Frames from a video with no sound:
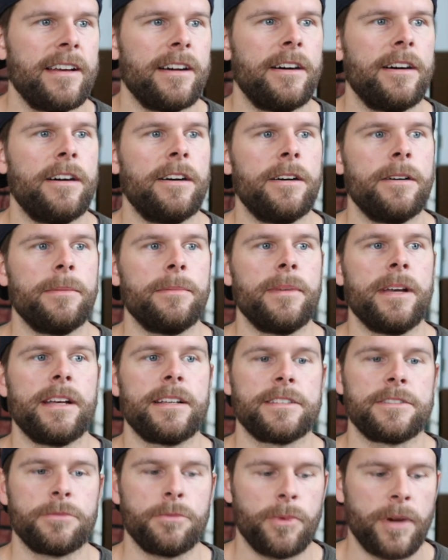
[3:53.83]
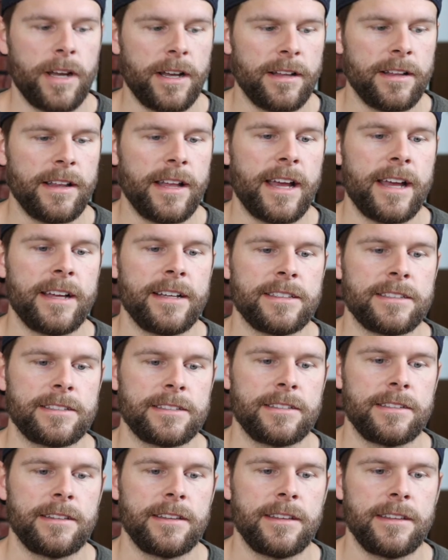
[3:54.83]
as well
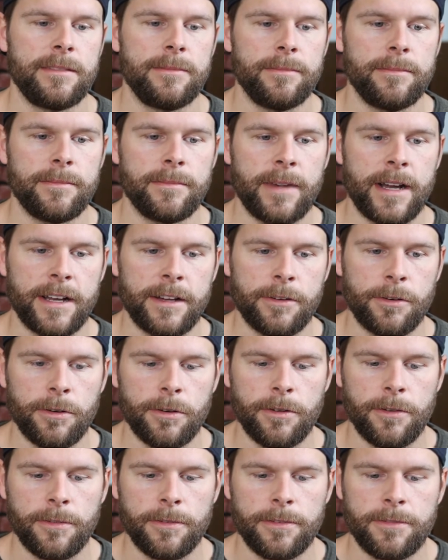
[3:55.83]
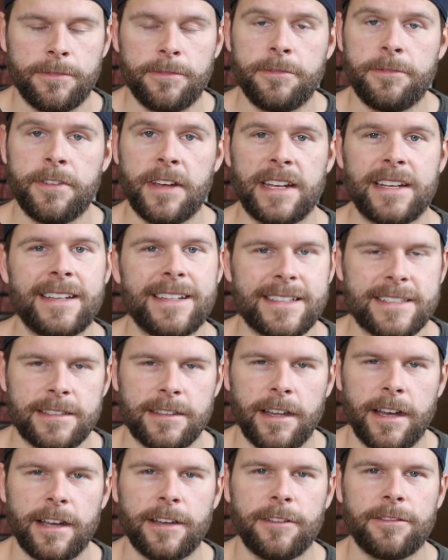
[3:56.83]
as my whole fitness
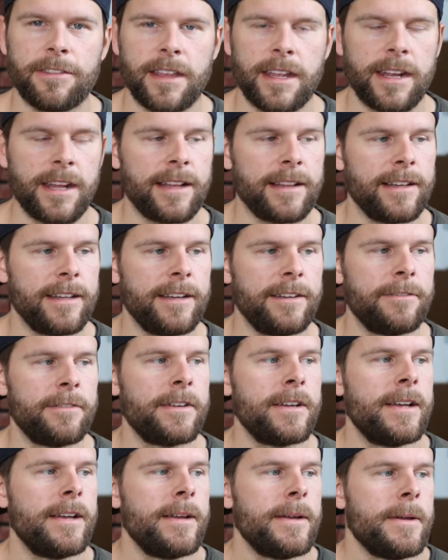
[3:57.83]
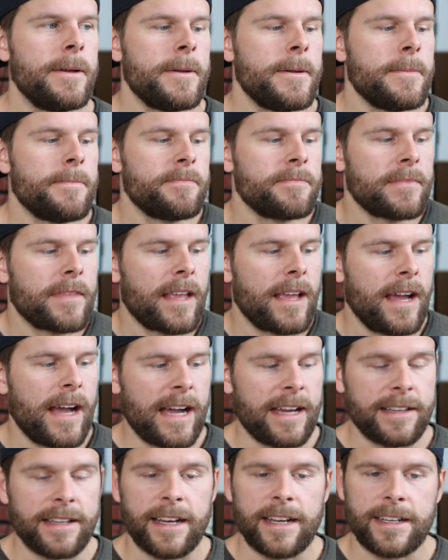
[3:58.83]
life that I live.
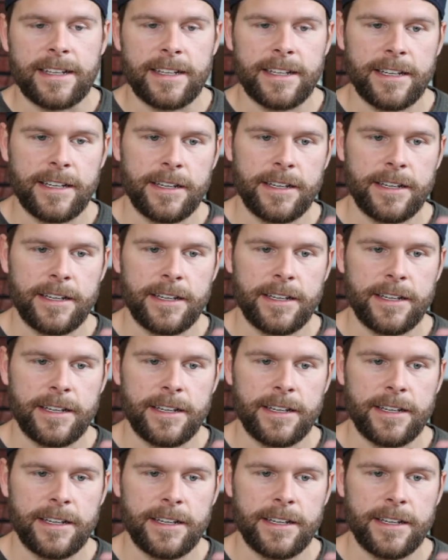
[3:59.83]
I like